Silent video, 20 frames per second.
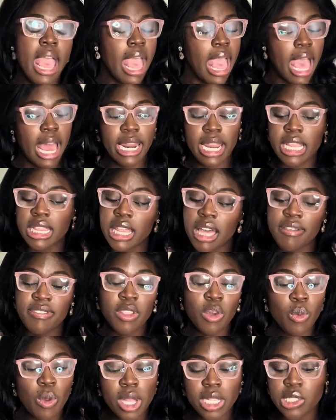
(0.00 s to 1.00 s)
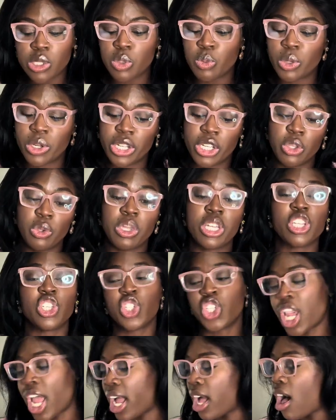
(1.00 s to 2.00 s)
And I love the ones where you can
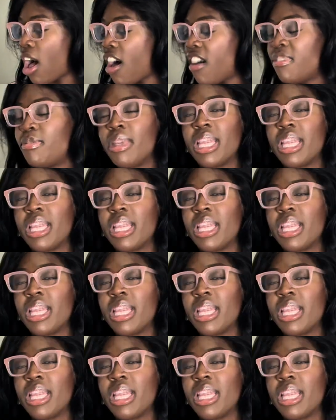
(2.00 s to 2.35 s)
check off,